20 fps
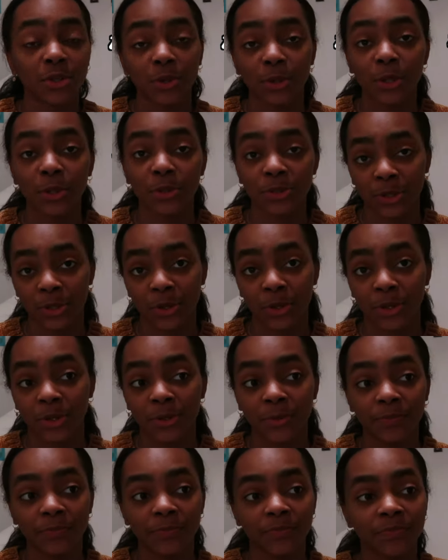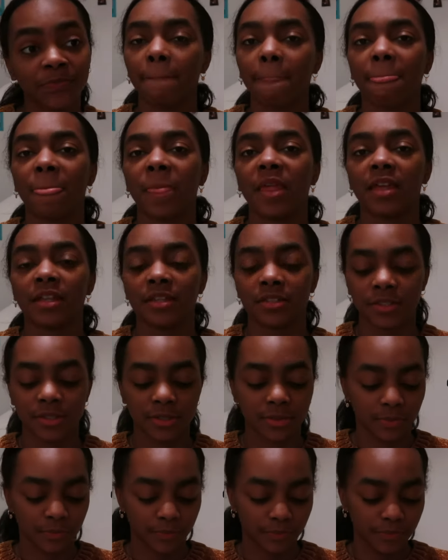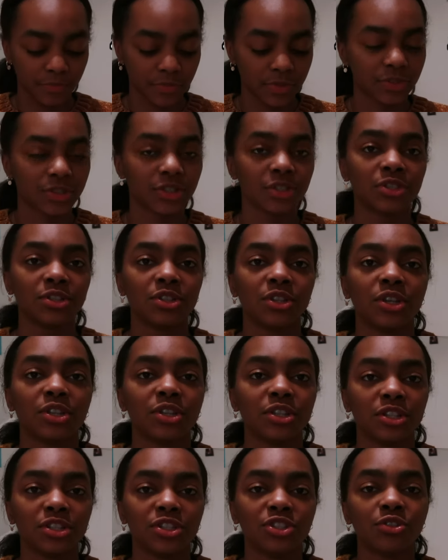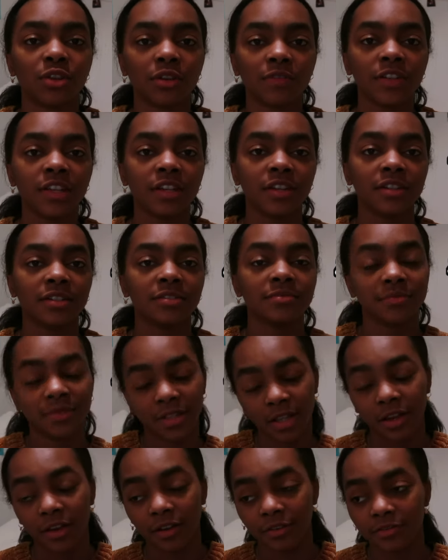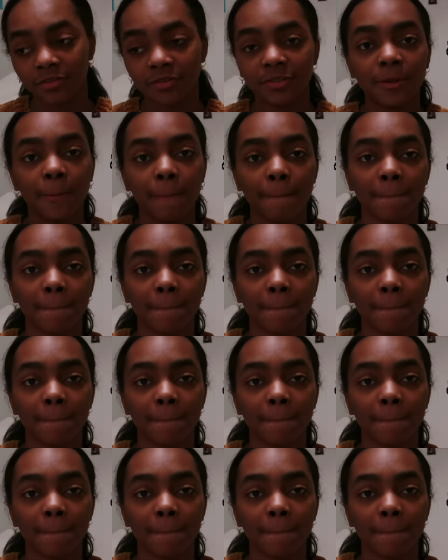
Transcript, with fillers: solo song, it's Trivia Love.